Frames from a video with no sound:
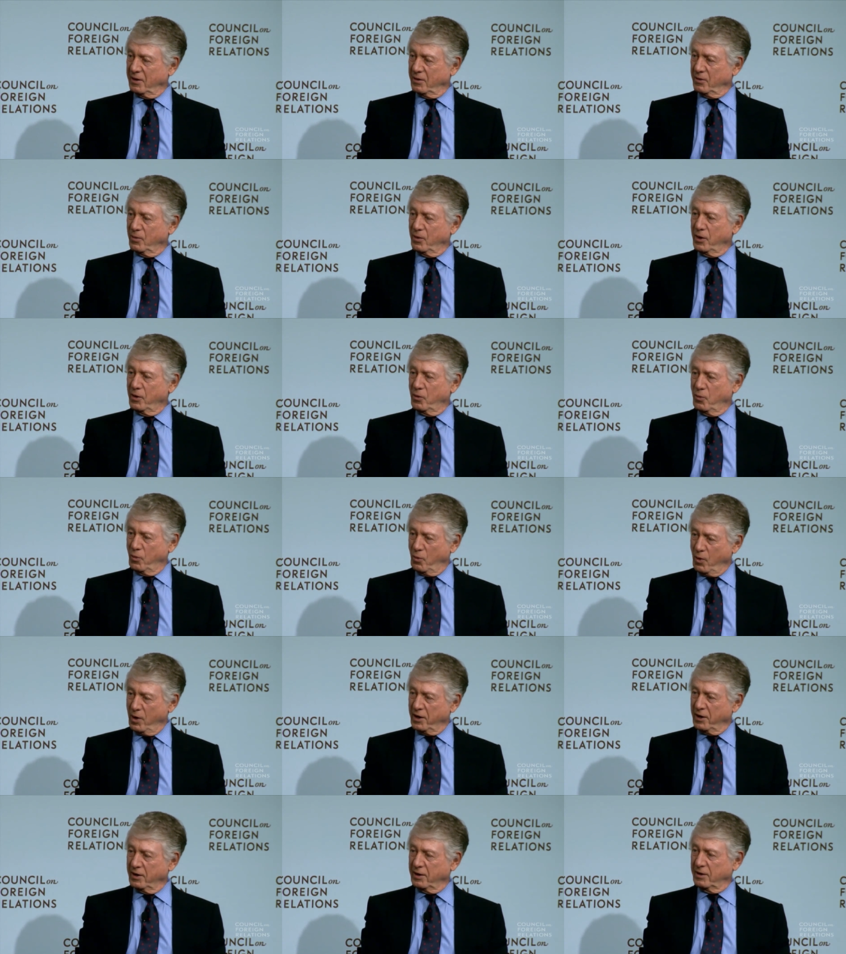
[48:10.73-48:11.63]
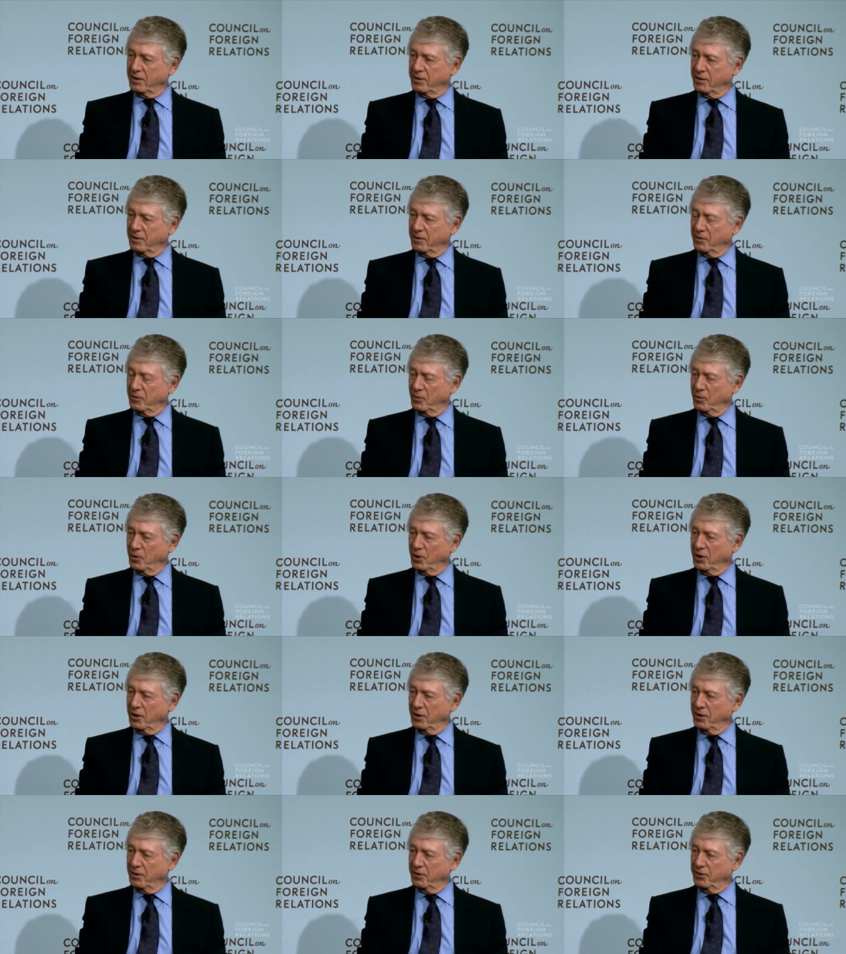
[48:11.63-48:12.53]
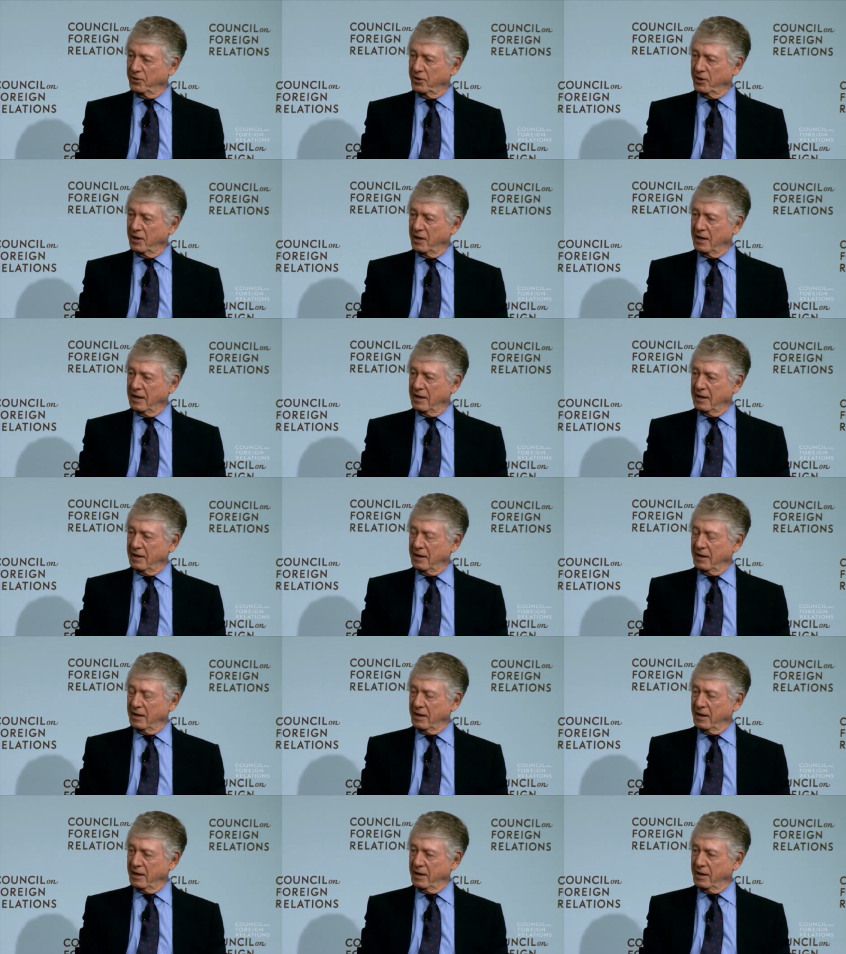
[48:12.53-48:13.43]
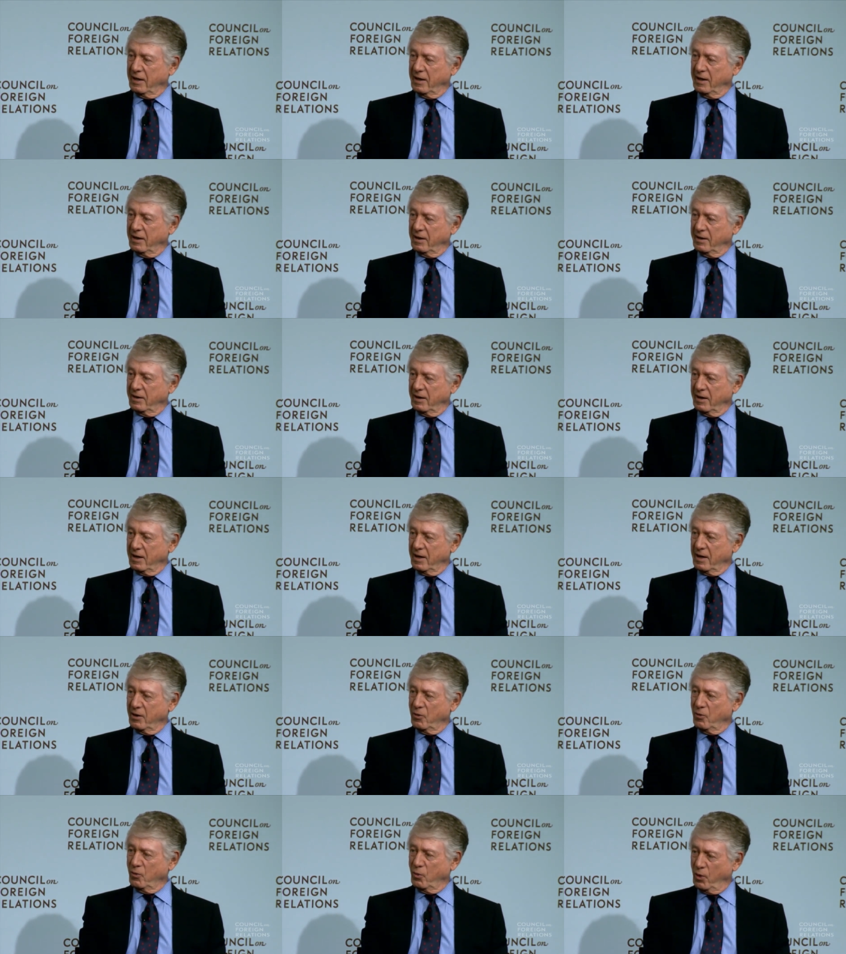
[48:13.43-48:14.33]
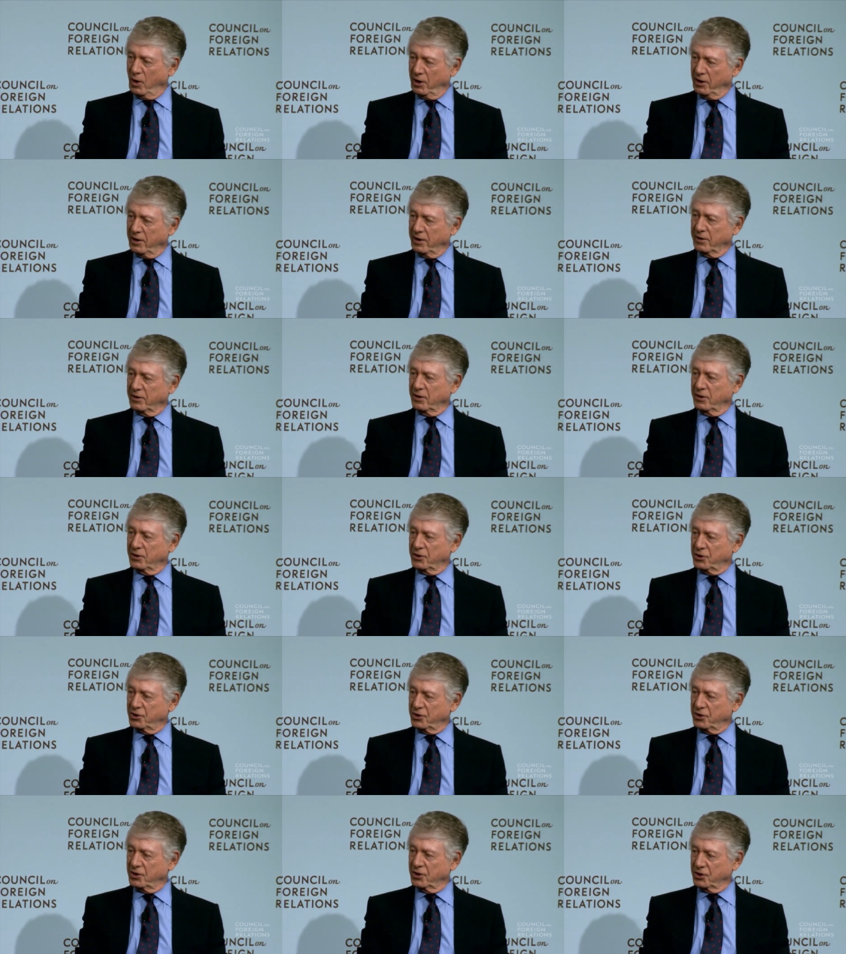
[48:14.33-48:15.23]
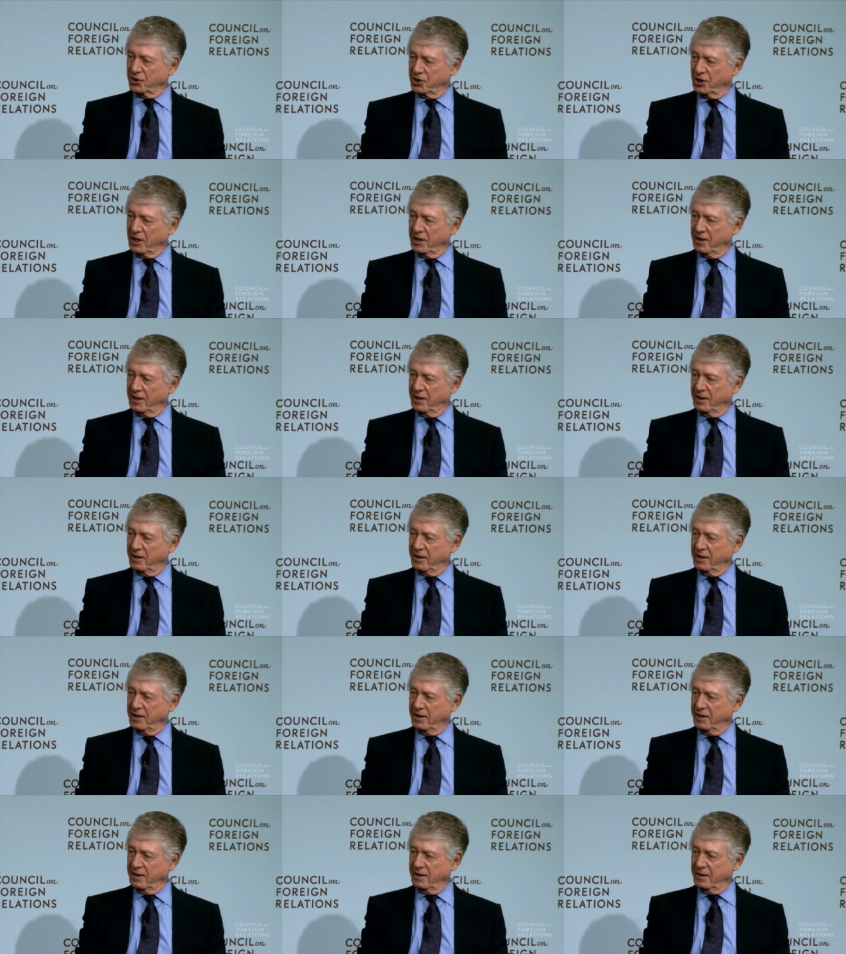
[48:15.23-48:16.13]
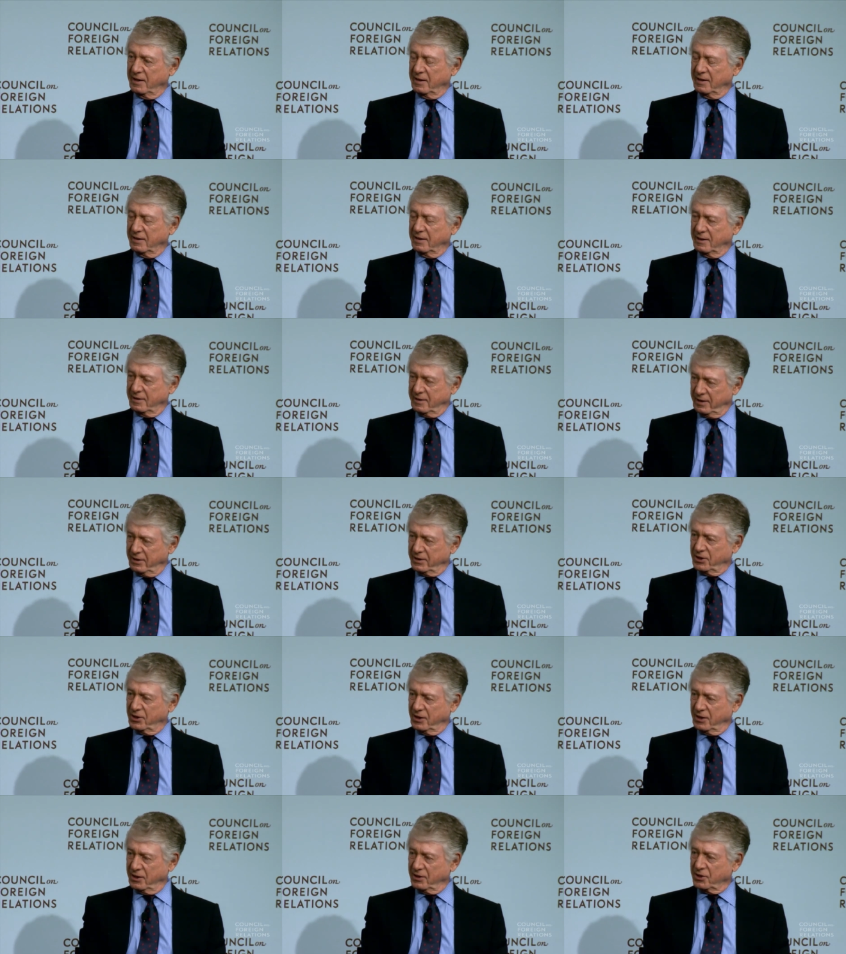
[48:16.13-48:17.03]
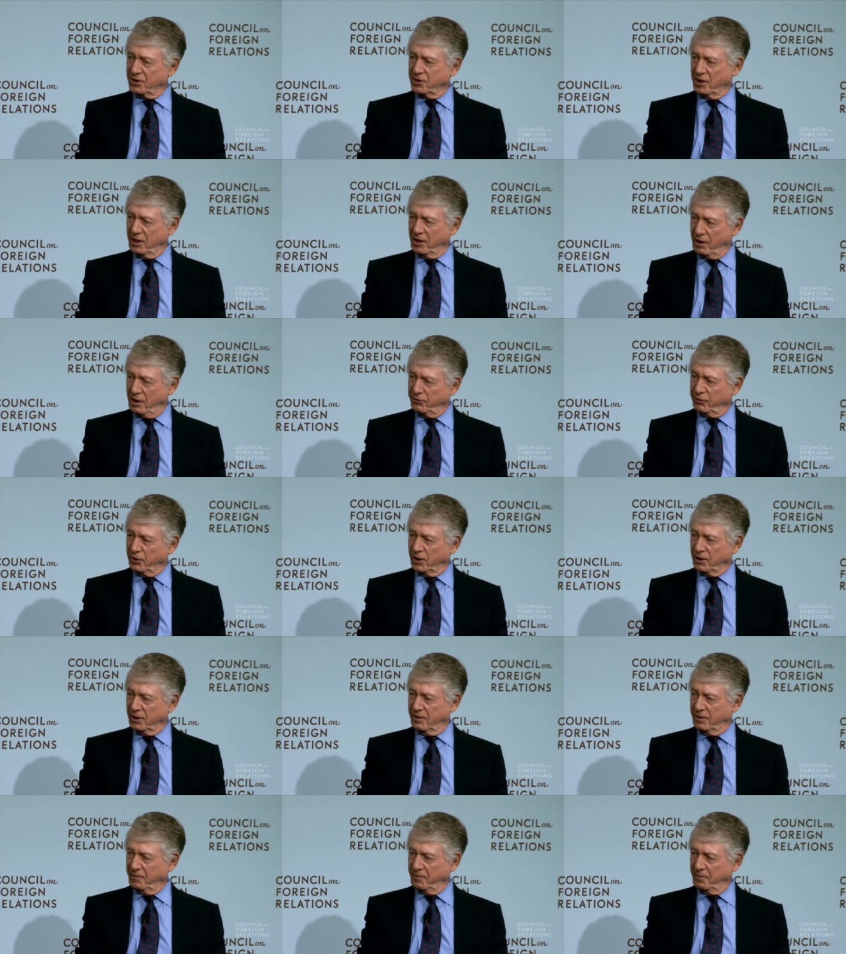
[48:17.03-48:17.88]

We went with a, a willingness to say, this is evil.